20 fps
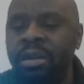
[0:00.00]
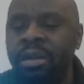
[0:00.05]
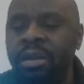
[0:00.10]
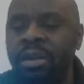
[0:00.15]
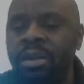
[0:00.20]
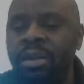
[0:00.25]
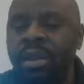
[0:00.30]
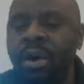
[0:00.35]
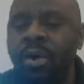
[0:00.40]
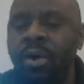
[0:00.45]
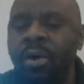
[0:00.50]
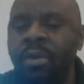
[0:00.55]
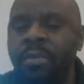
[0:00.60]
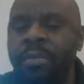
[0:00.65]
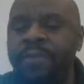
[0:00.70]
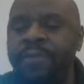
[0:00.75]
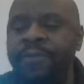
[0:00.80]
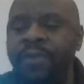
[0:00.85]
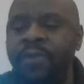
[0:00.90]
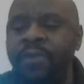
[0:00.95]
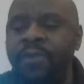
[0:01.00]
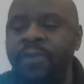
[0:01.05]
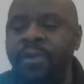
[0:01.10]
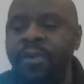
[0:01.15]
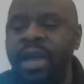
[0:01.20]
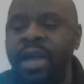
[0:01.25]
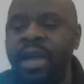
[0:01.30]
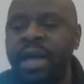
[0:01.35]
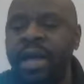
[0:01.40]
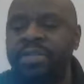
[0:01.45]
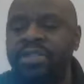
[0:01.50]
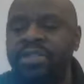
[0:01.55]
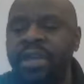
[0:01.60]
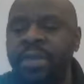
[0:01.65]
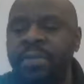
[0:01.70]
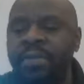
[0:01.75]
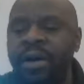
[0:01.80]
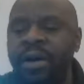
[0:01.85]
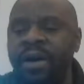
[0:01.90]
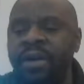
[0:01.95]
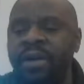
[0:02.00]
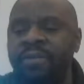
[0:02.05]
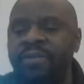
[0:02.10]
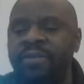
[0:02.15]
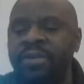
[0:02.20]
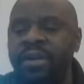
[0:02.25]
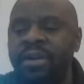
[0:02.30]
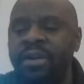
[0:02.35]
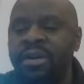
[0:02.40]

Long before the concept of